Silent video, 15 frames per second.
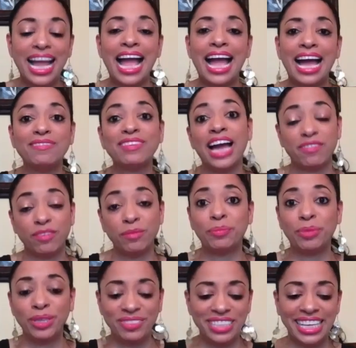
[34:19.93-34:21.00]
to have, got from a
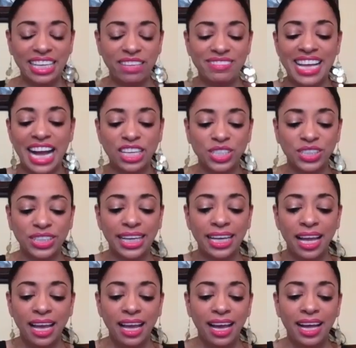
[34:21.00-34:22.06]
birthday gift
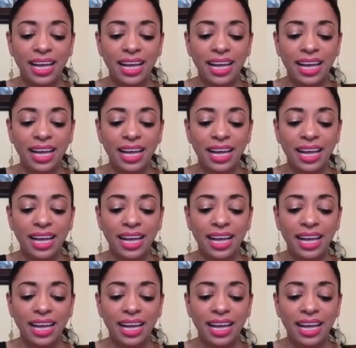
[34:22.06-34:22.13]
actually,